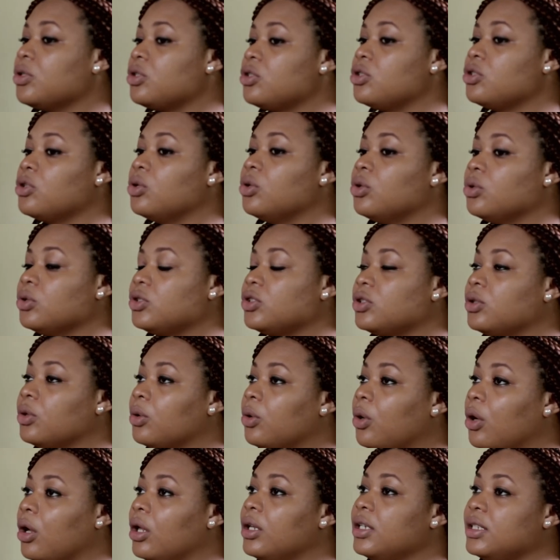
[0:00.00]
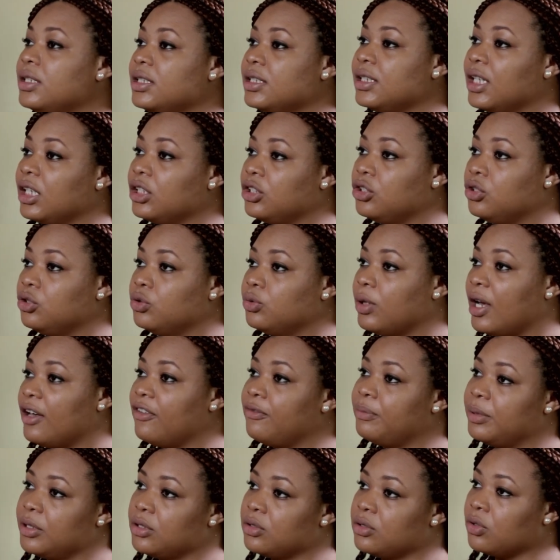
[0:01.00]
will sew to the quality that you
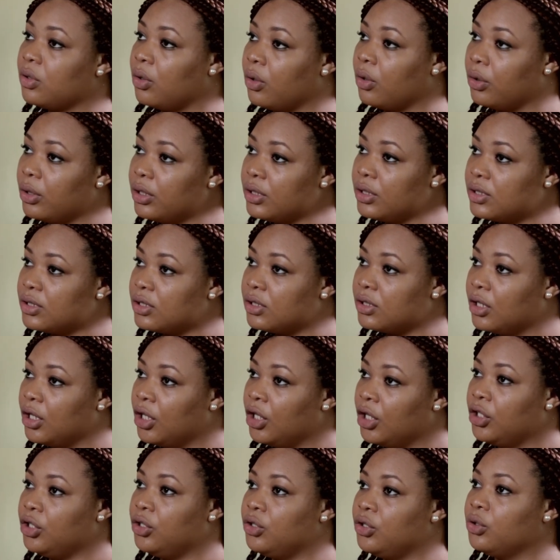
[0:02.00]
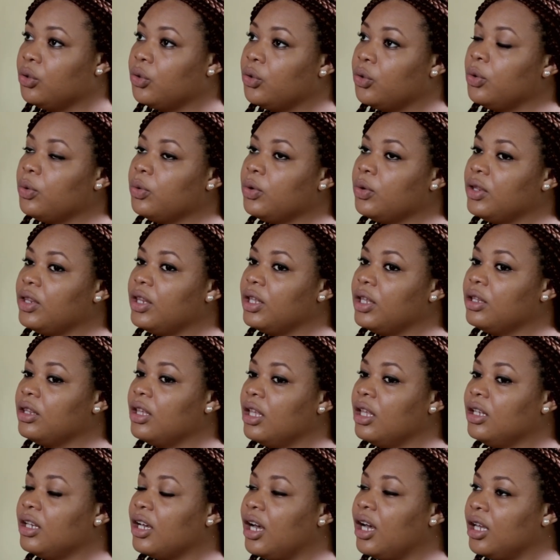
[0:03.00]
have been taught. You know,
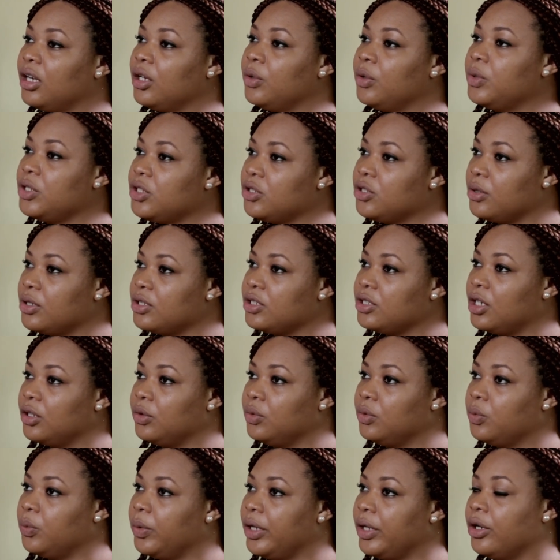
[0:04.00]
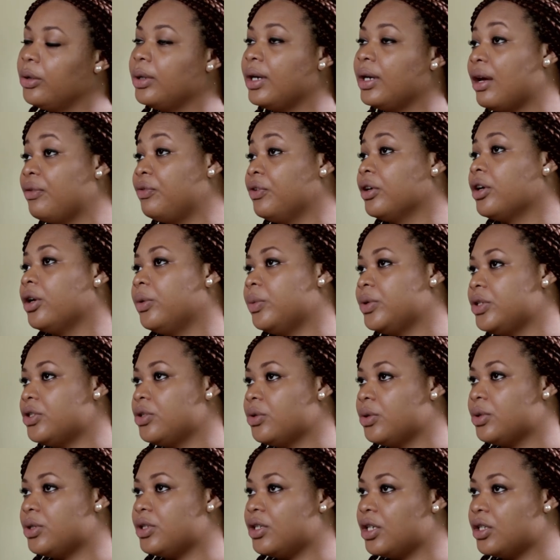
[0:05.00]
in Ghana we sew a certain way, or in Africa we
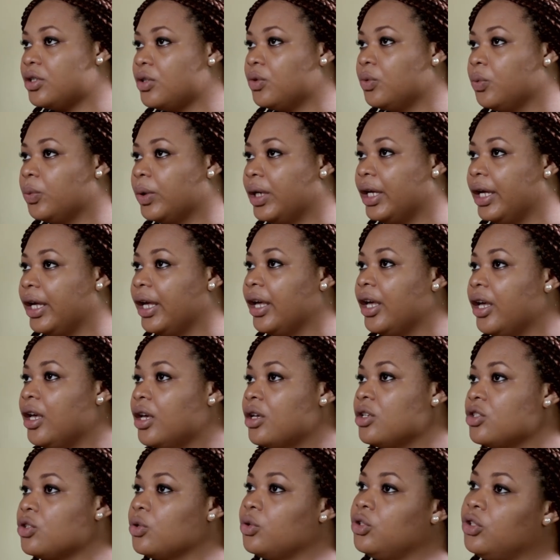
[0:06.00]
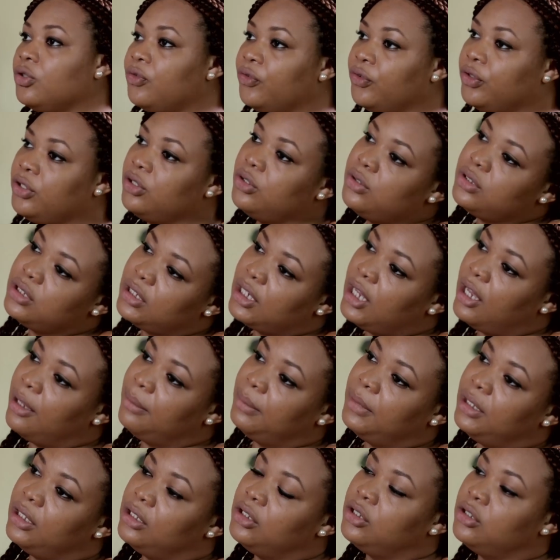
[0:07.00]
sew a certain way. So for you to
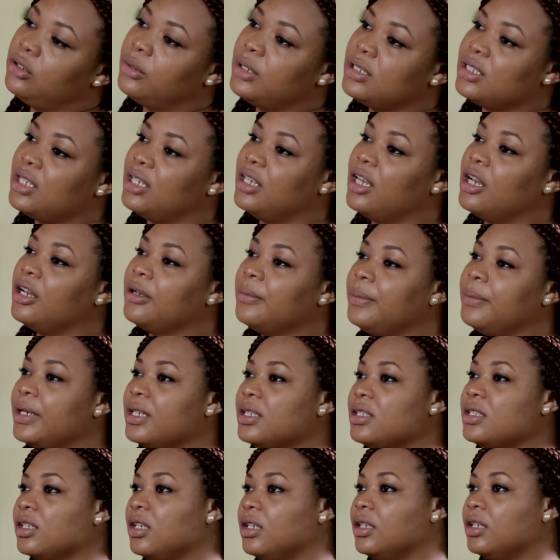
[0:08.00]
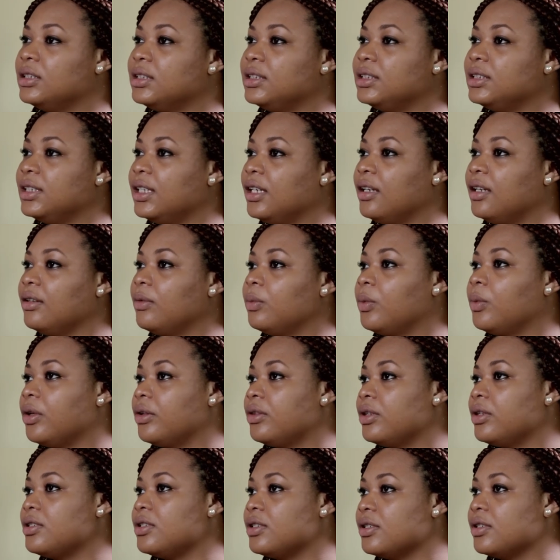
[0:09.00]
come in, you know, as a young person and say,
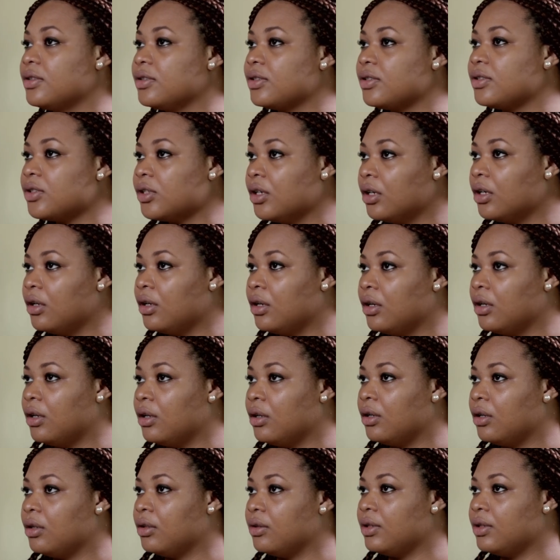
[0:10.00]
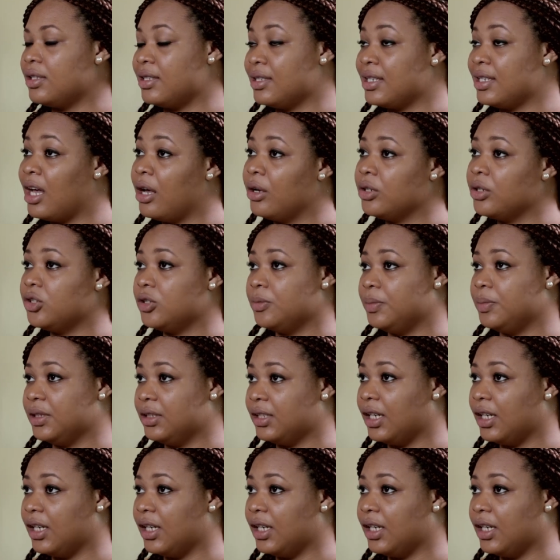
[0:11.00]
well, this is how it should be